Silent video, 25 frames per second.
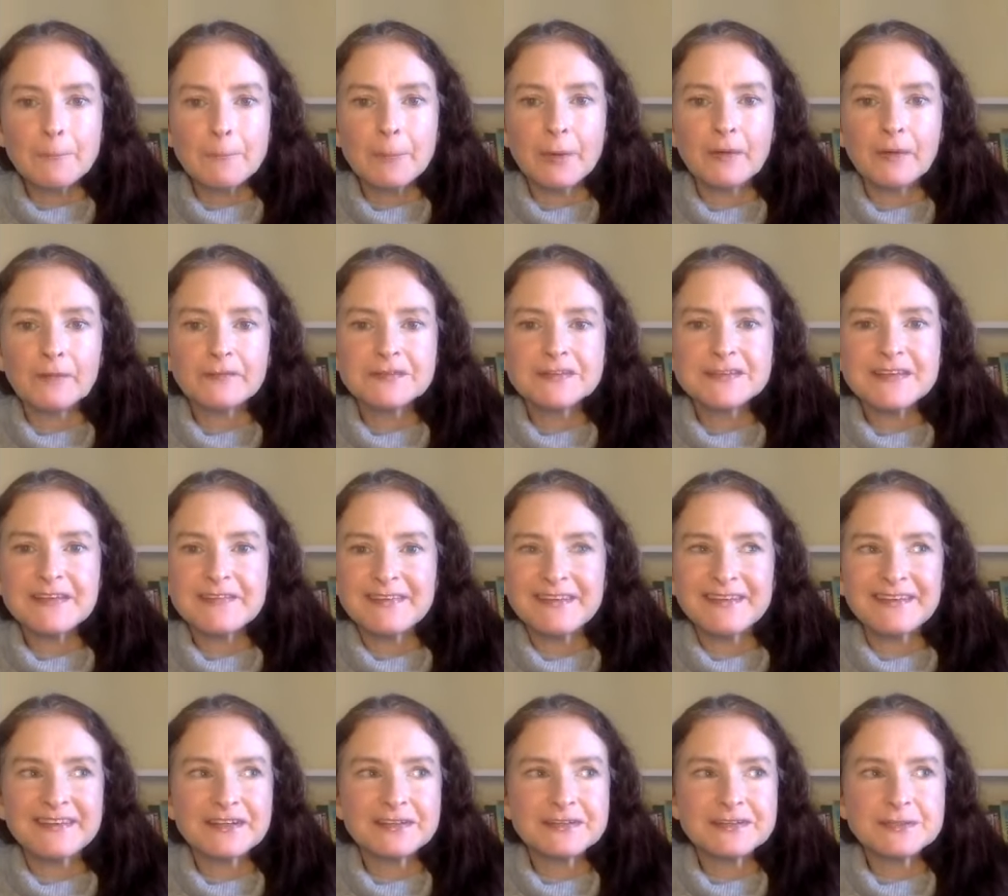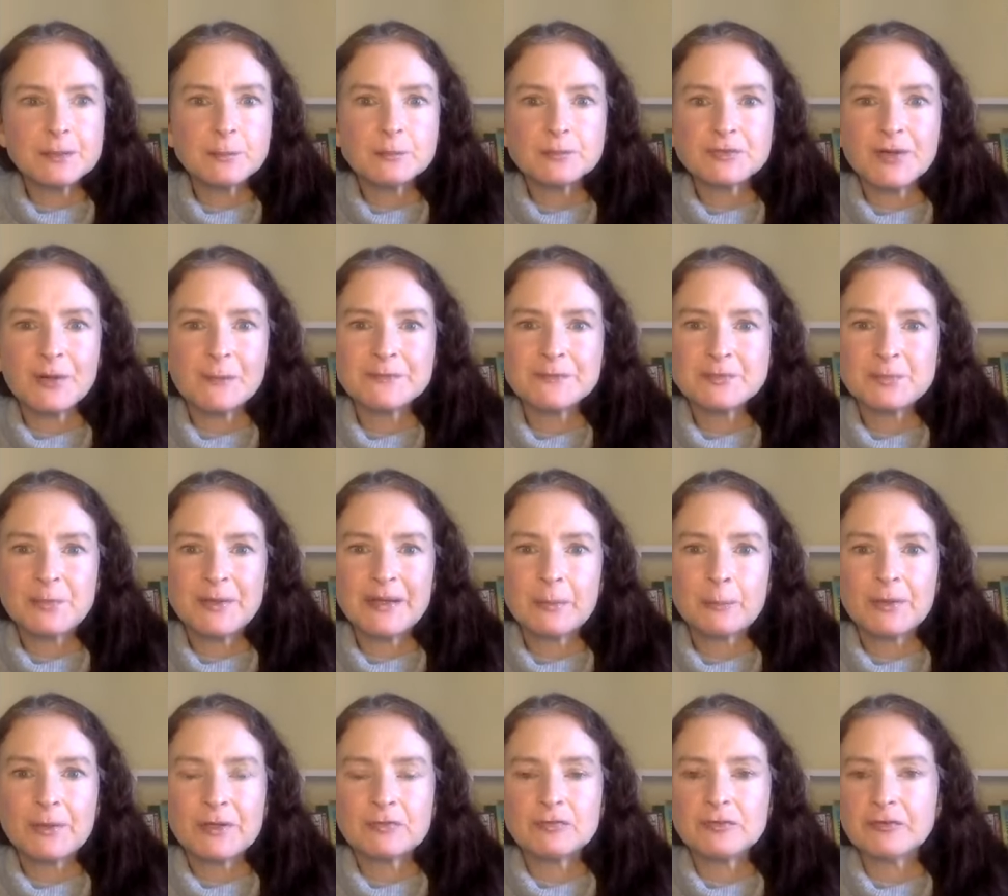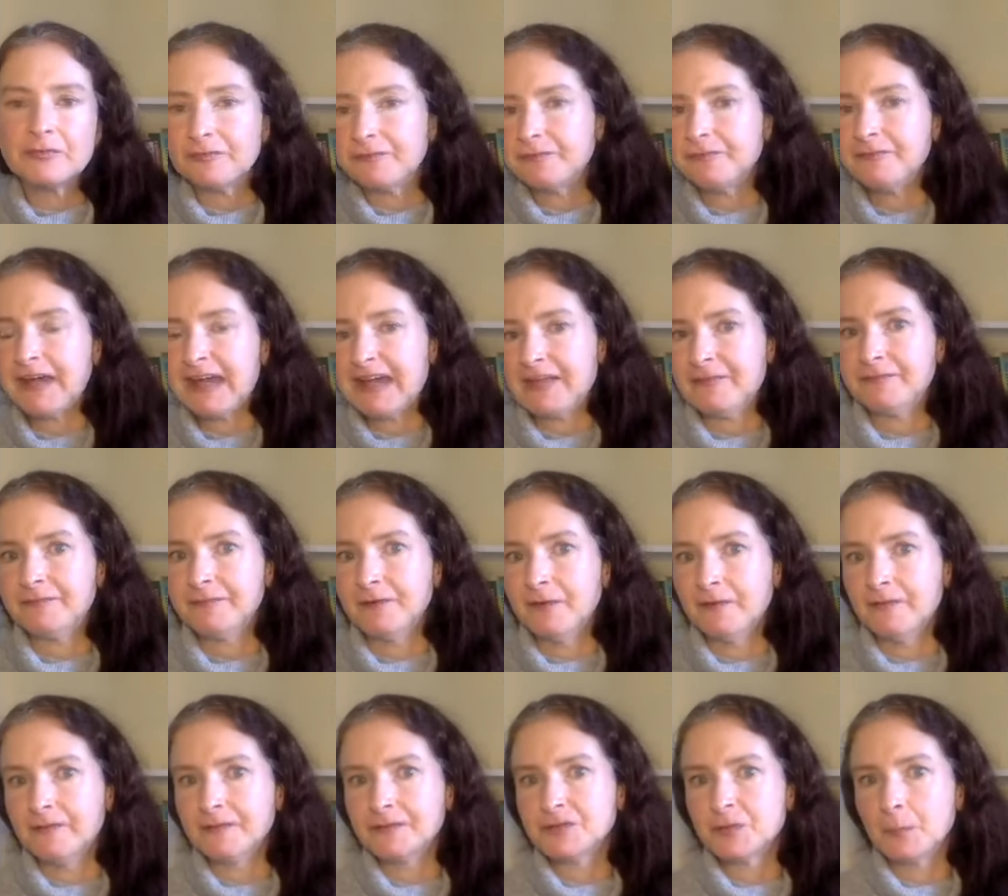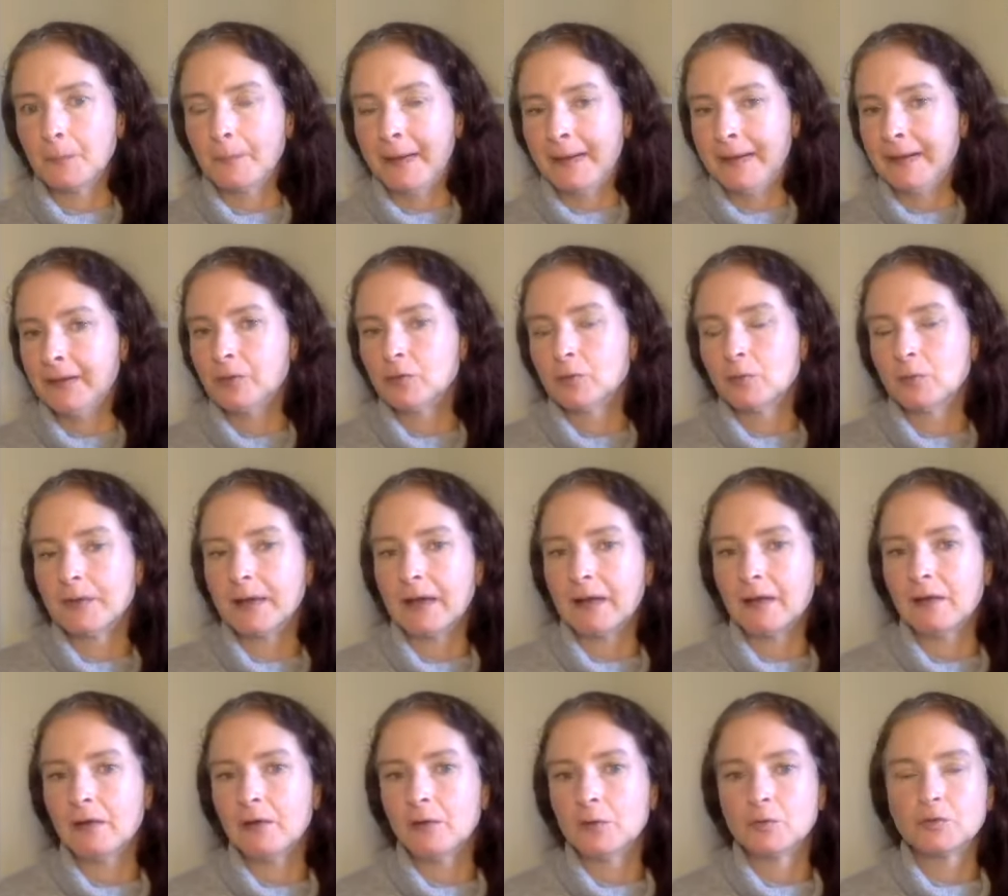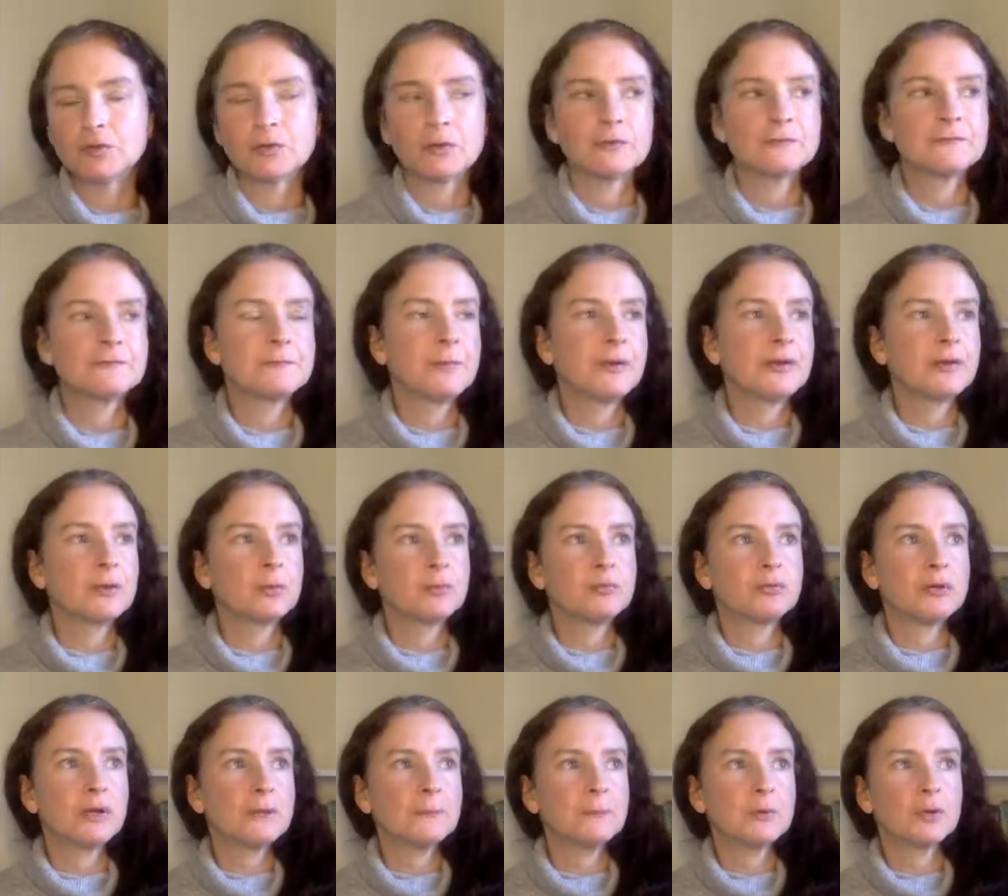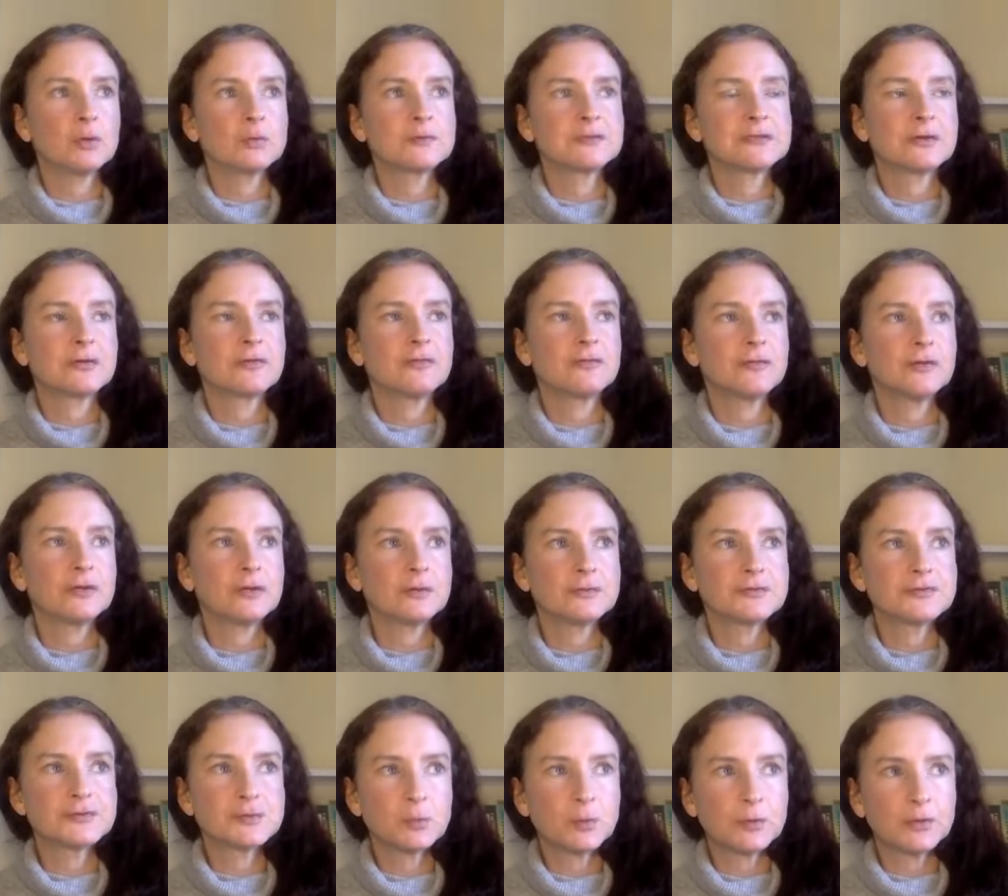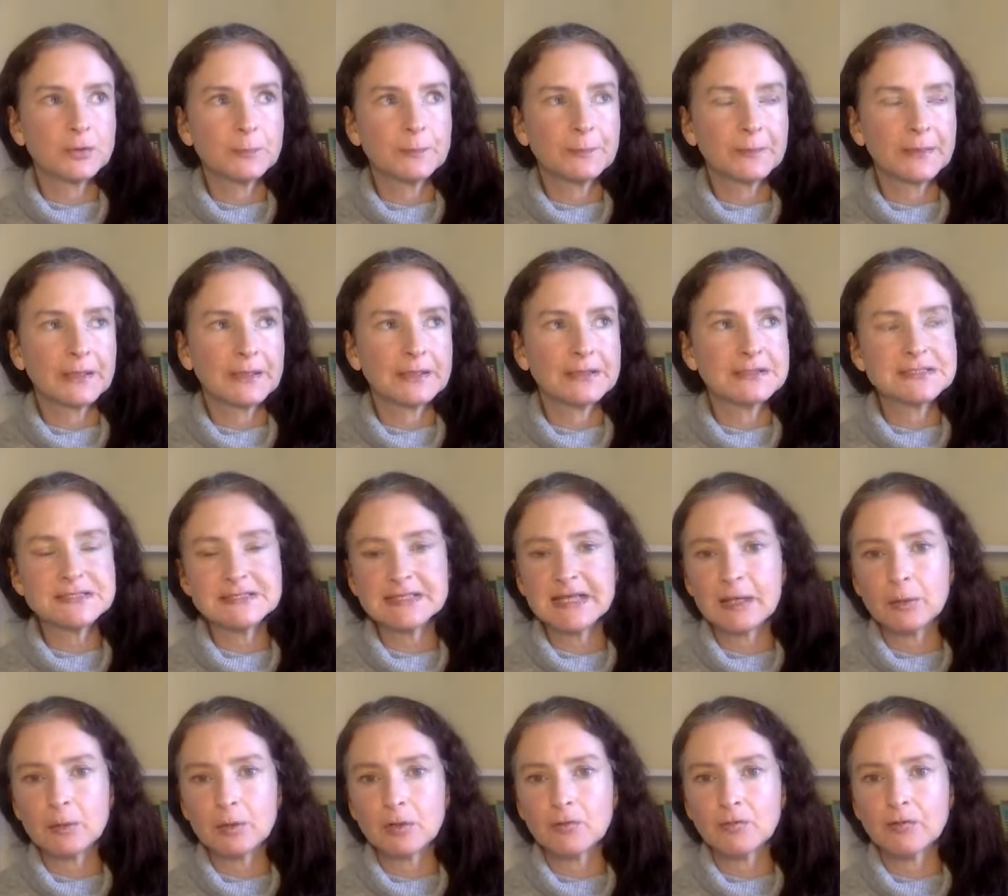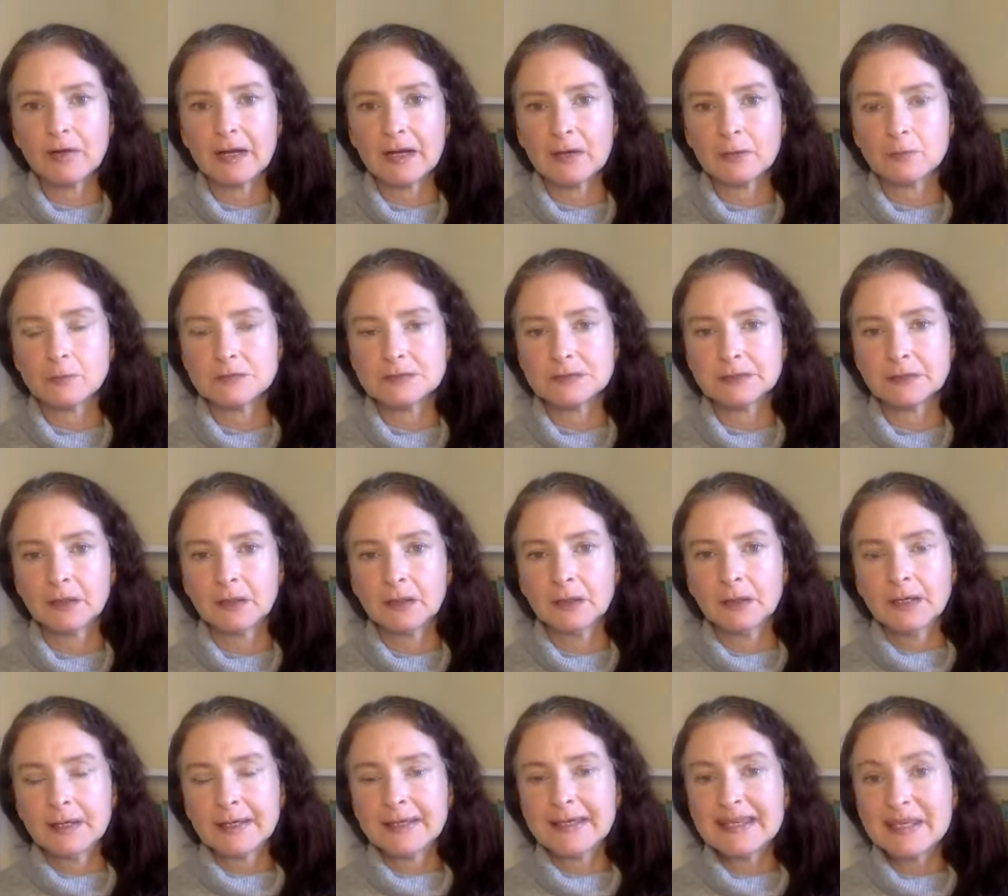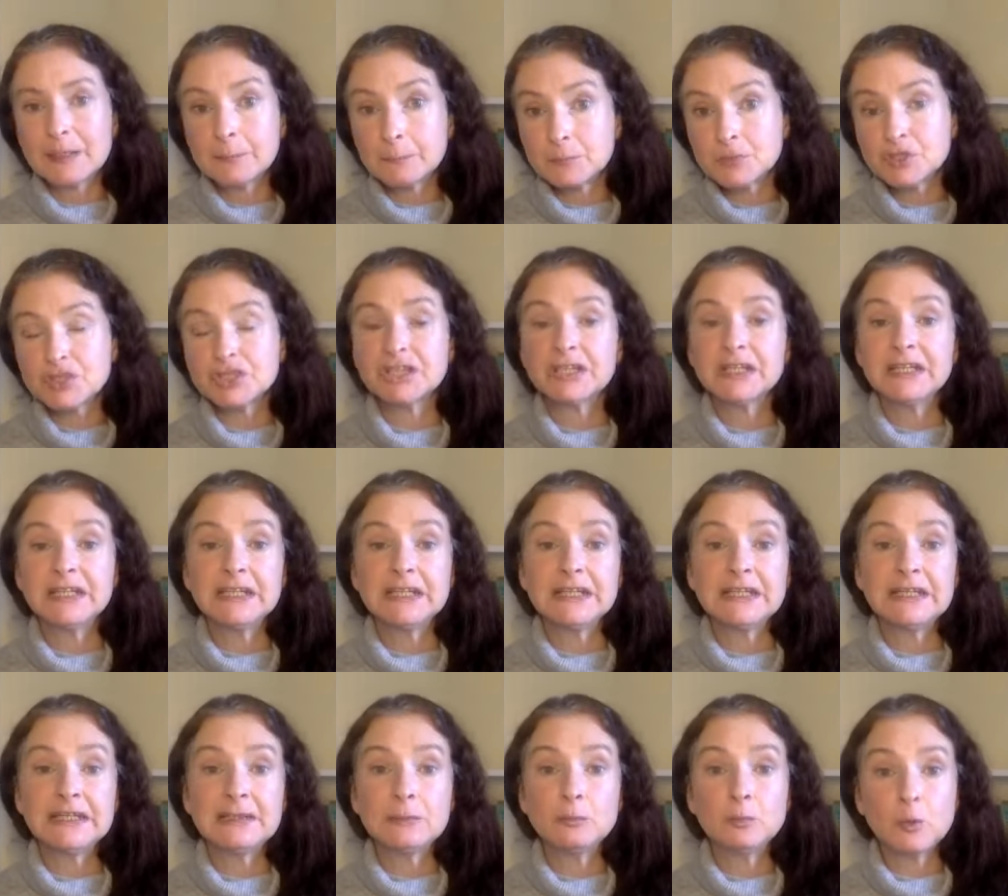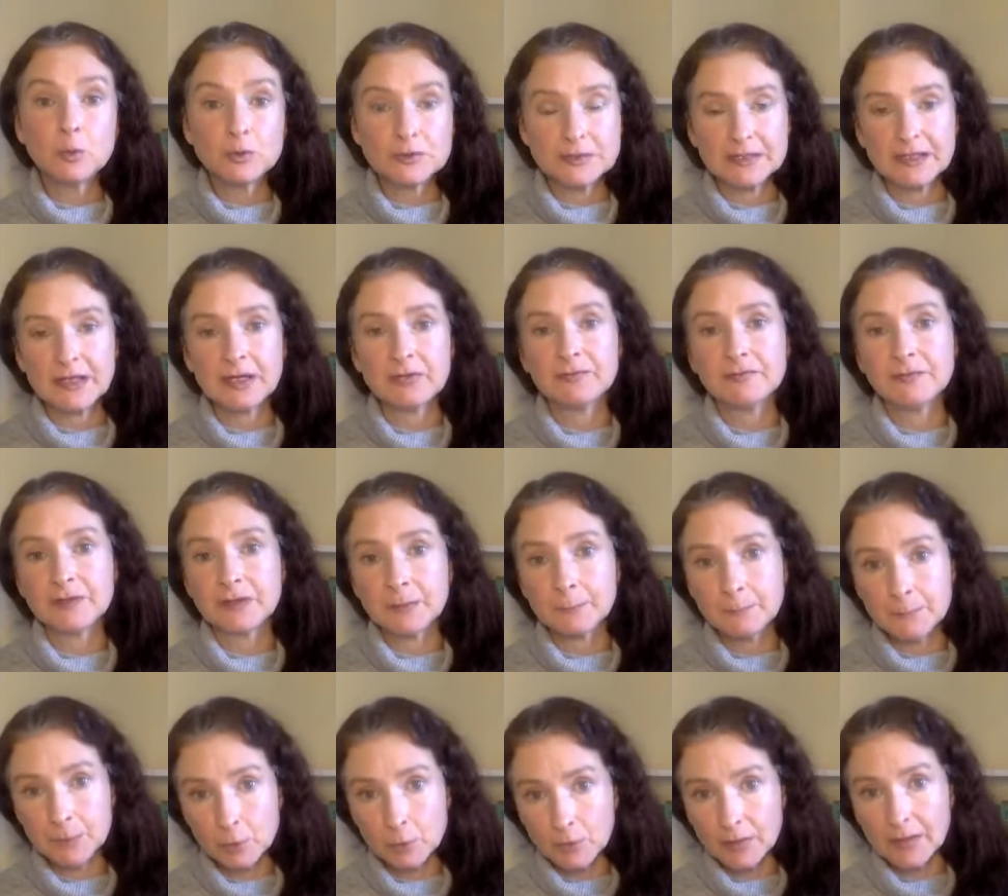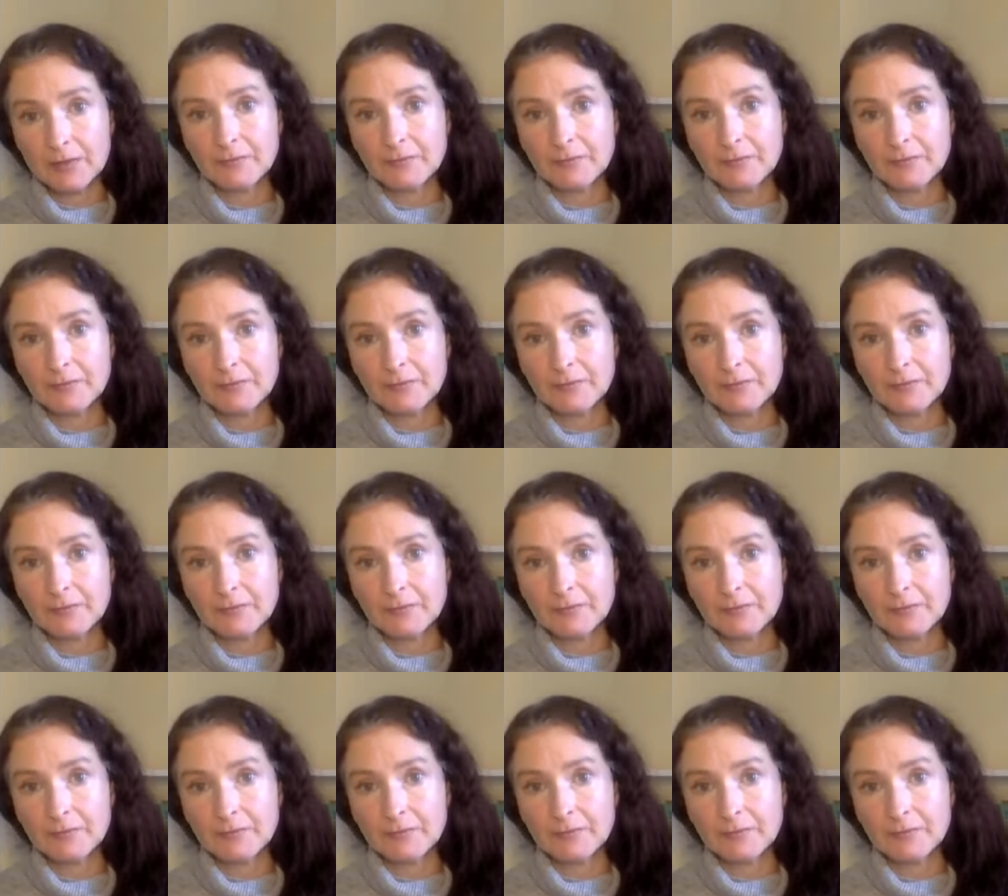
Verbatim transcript: but they can sometimes be a bit of a faff either to make or get hold of. But your probiotic foods would be sauerkraut, kimchi, water kefir, milk